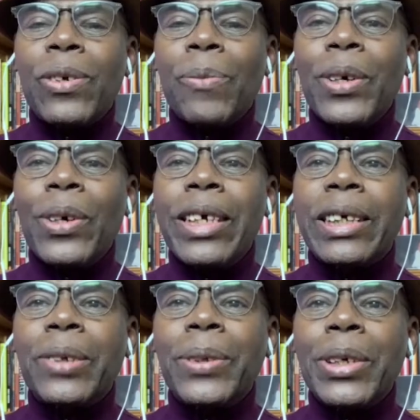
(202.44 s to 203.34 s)
To be
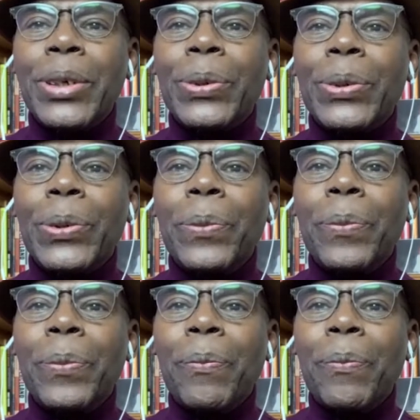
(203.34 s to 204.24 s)
honest with you,
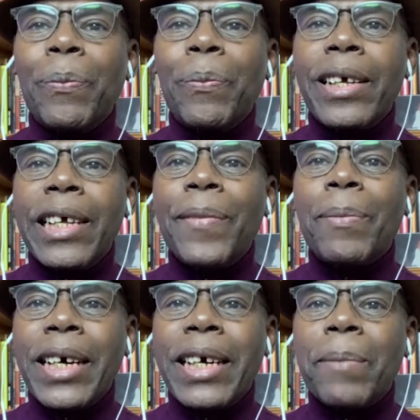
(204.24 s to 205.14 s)
even a
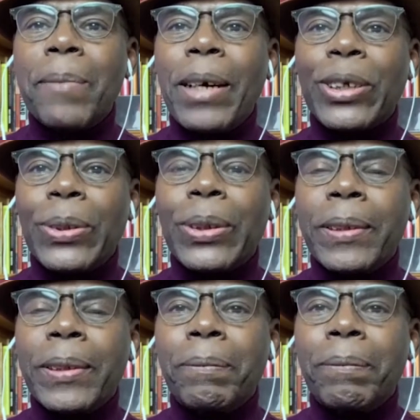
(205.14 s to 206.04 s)
blind
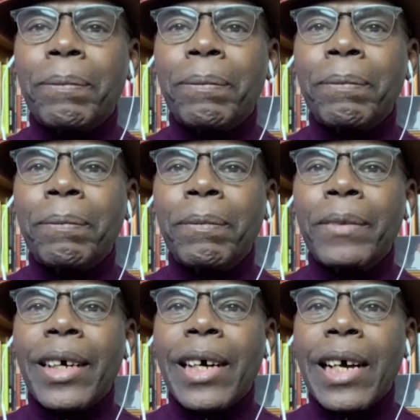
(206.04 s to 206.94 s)
person
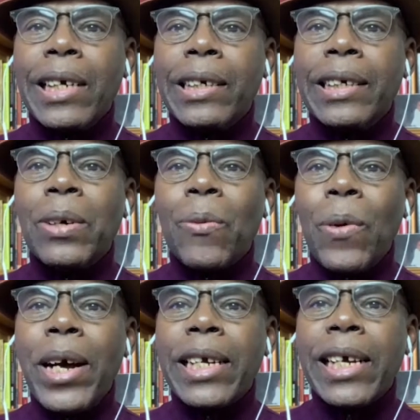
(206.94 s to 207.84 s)
can see
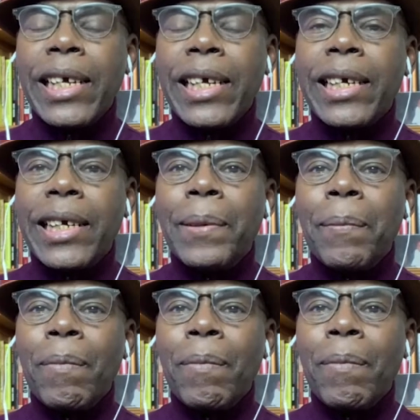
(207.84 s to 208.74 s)
quite clearly
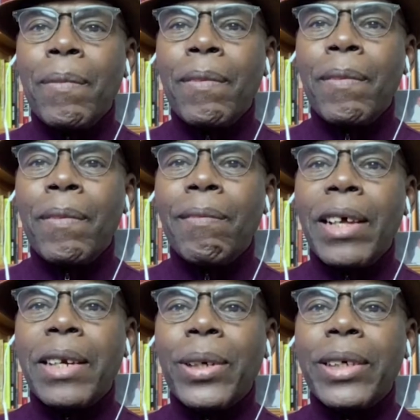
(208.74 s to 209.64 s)
that what
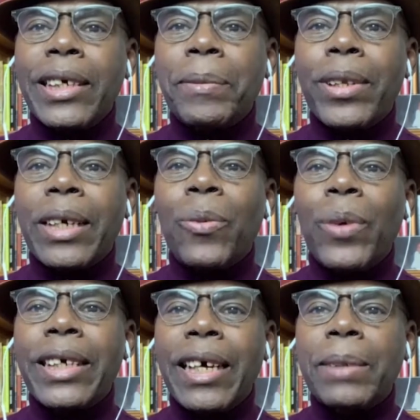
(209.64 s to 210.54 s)

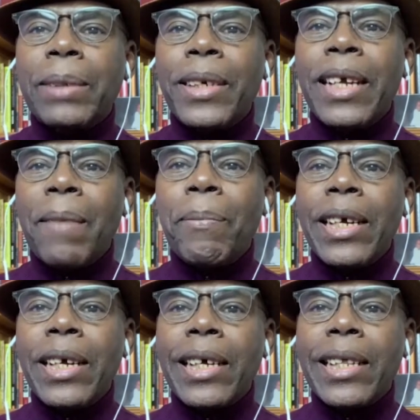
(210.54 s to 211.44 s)
has been
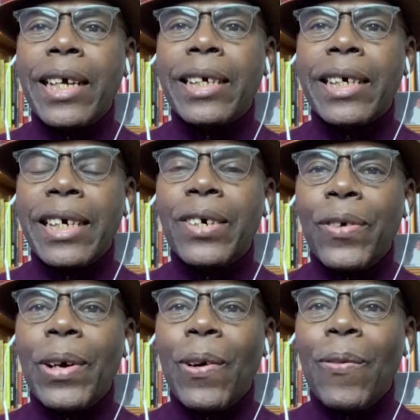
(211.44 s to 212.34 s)
happening in that
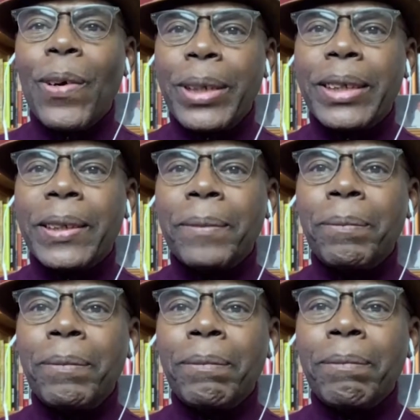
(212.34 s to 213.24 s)
country of ours
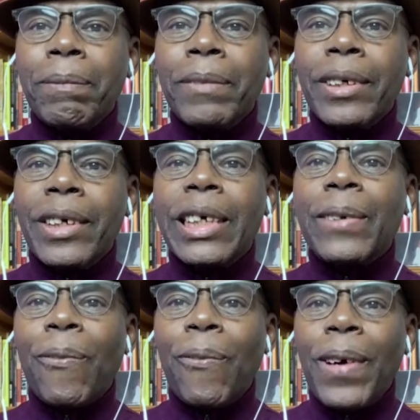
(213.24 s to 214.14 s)

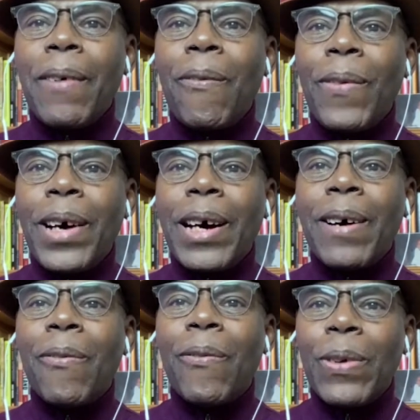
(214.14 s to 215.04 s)
is far,
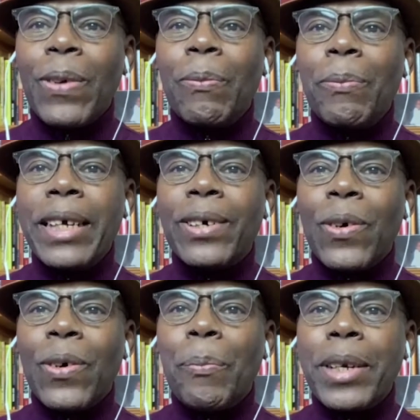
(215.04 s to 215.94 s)
far from being
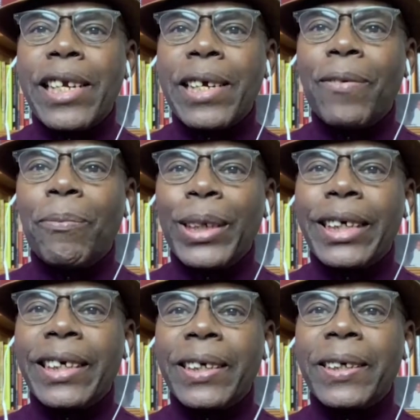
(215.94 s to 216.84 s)
competitive
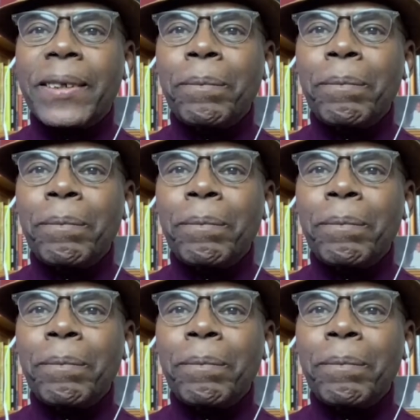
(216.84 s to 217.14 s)
politics.